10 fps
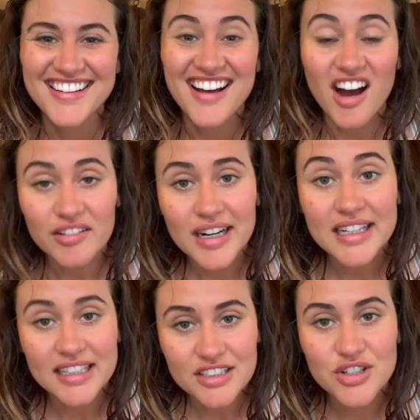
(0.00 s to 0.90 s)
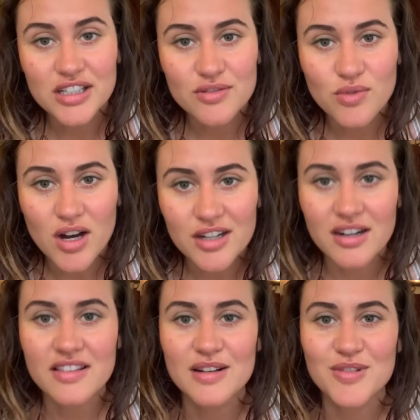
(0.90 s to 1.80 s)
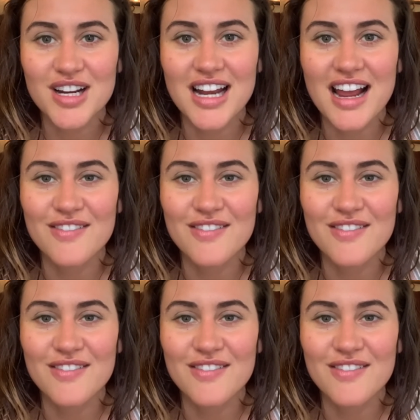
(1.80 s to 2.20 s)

All right, get a drink of water, and then we're gonna have